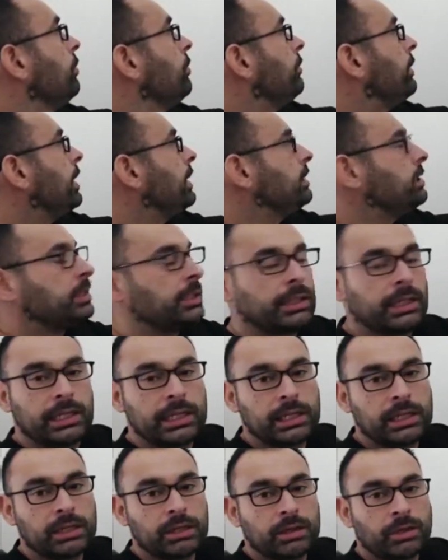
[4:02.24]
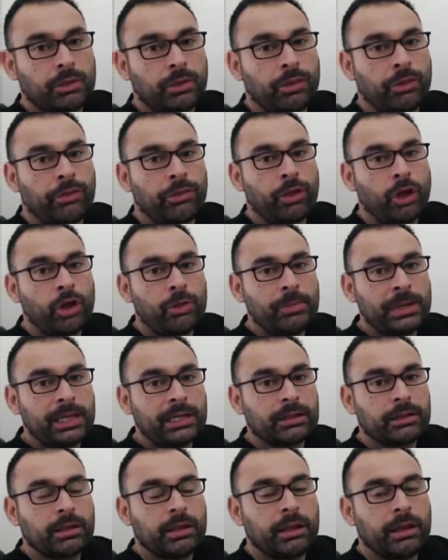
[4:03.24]
That is the
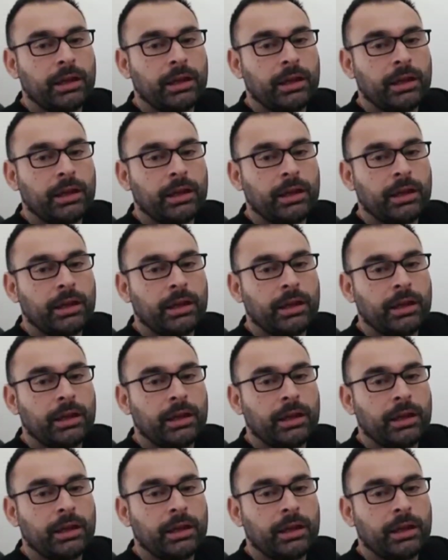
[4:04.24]
thermic